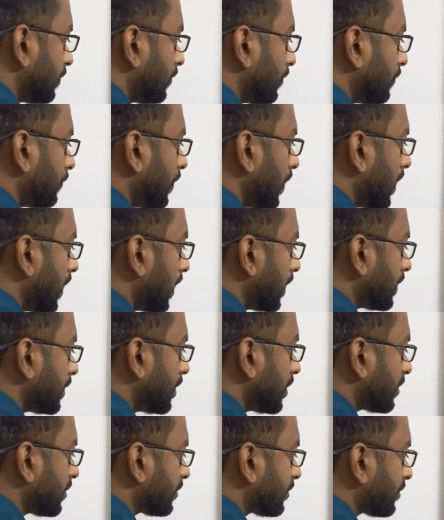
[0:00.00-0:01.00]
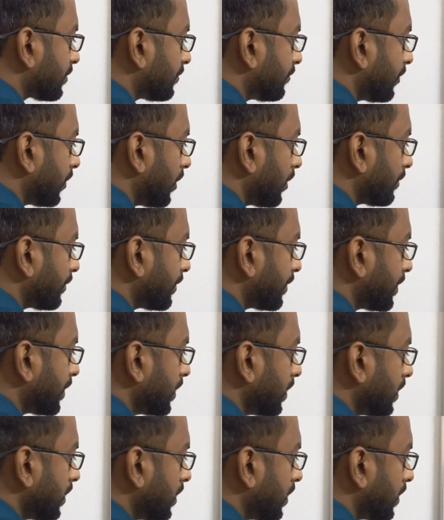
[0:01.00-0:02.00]
where this
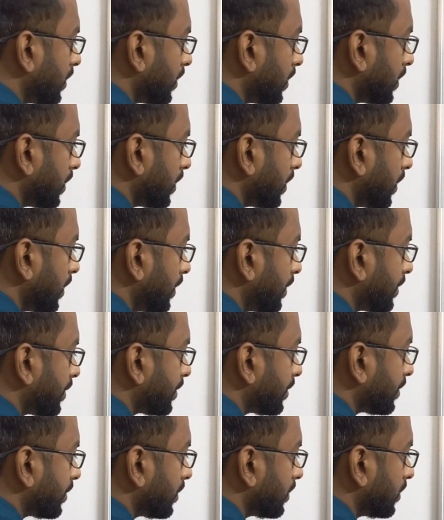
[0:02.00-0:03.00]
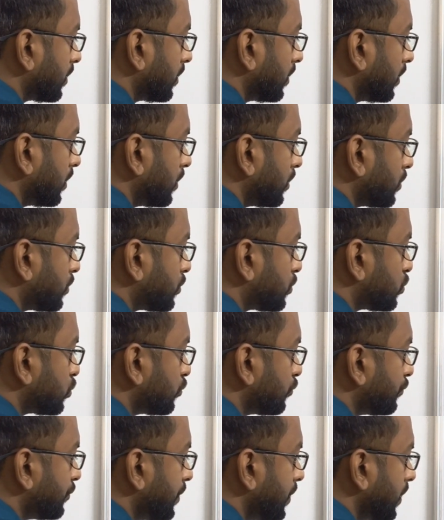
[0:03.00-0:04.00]
velocity is
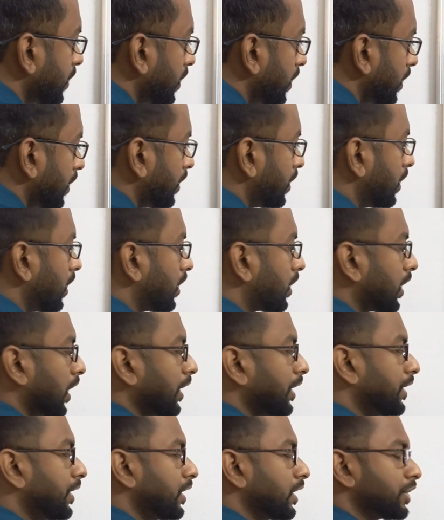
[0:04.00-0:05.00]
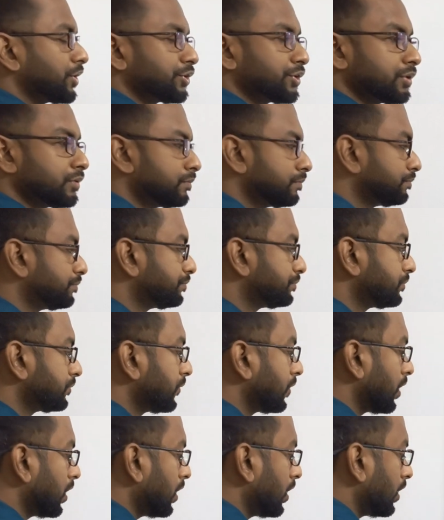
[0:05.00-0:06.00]
2v in the right direction.
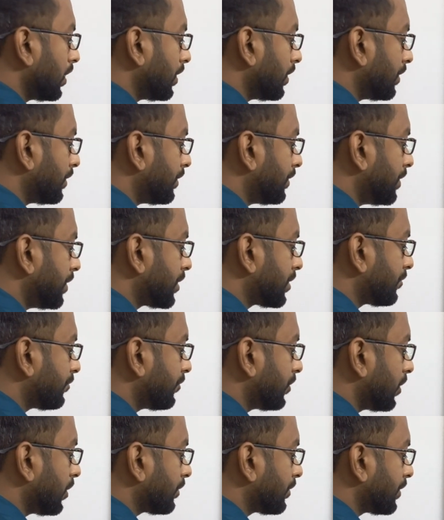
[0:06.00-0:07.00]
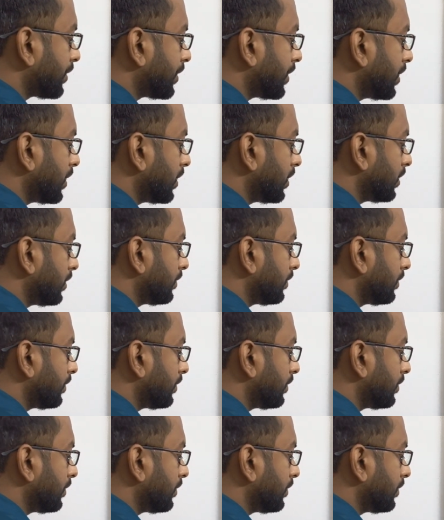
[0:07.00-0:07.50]
This velocity